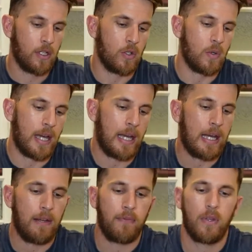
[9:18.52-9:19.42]
you
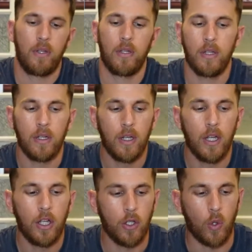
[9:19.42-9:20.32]
have
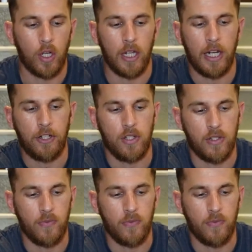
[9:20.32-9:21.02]
your connections